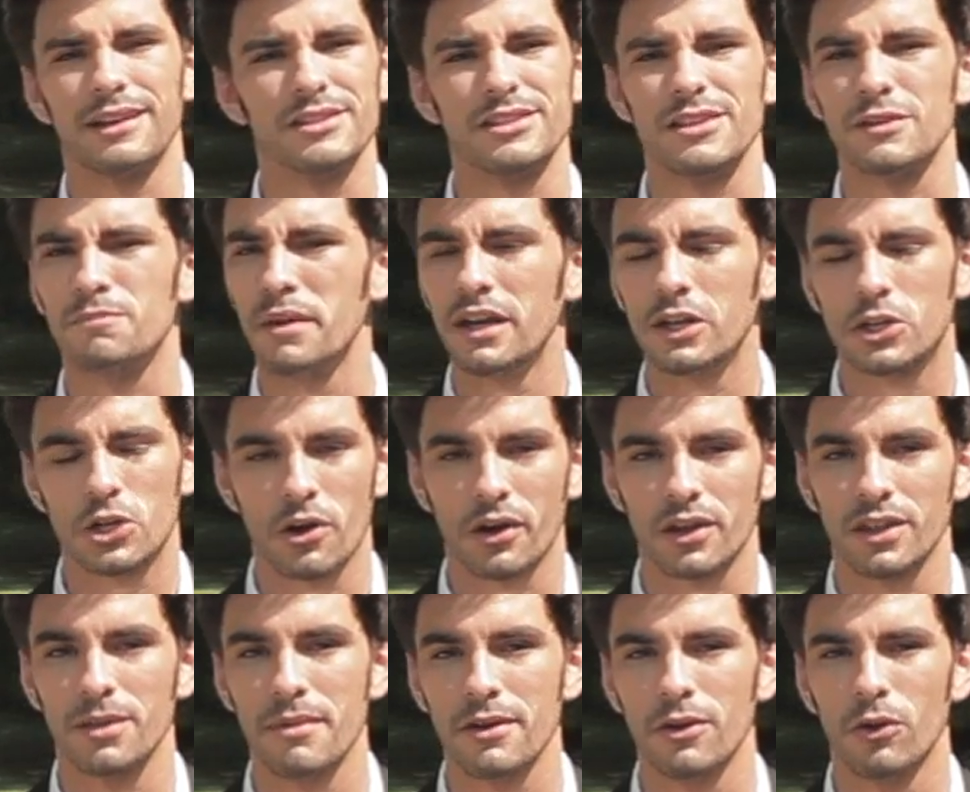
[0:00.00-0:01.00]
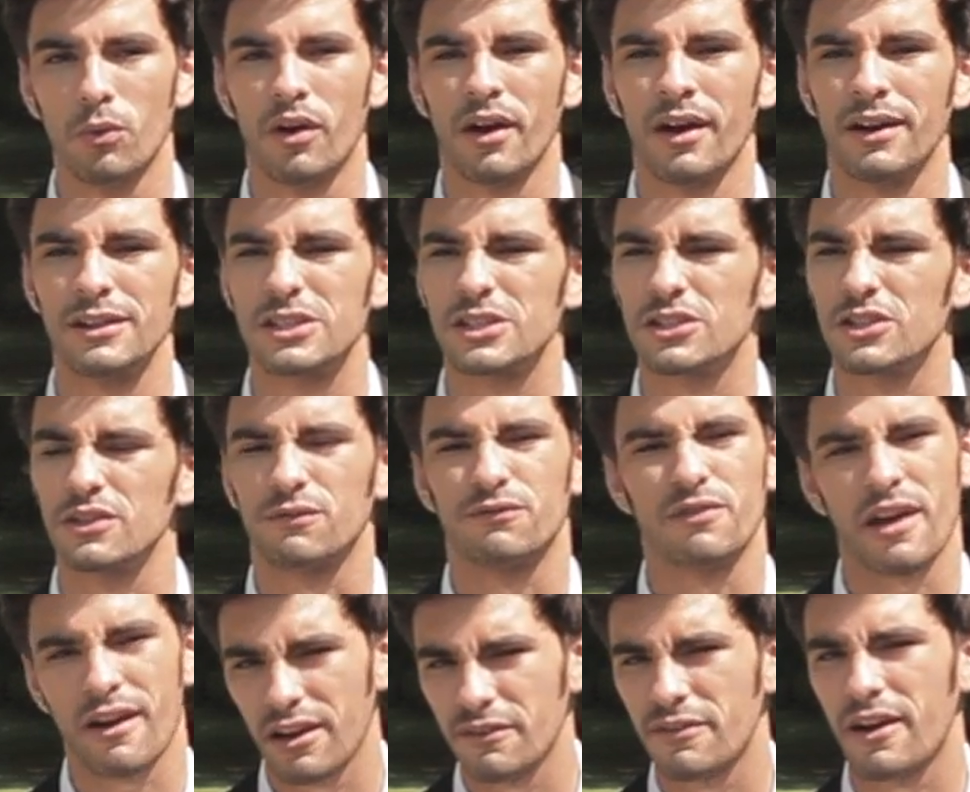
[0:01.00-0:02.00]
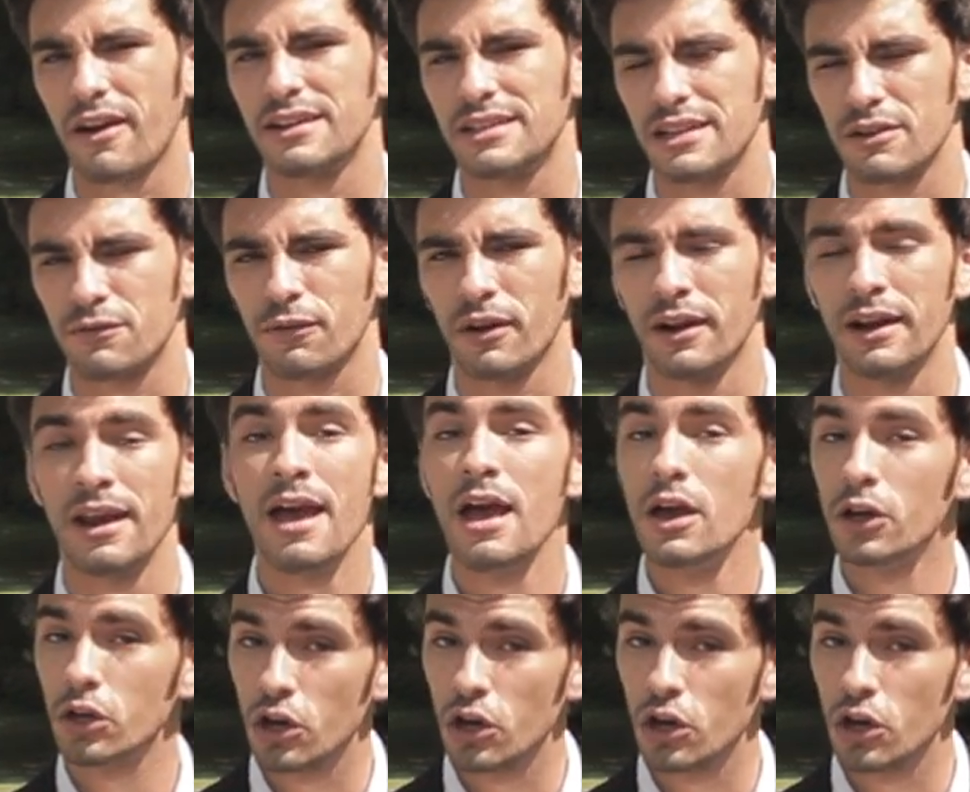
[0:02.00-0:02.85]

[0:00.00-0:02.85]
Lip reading: There's this big chunk in the middle where it's just very, very different.